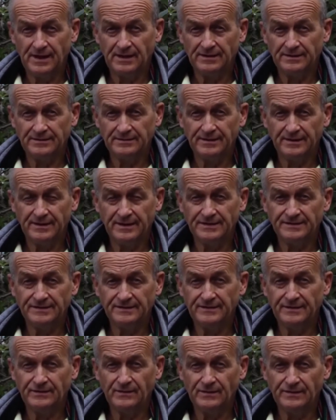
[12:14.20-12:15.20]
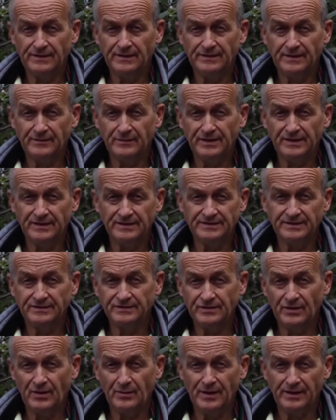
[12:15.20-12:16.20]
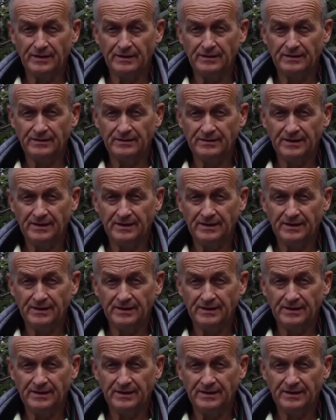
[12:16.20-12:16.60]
Yeah, the guy's even older than me, is a German.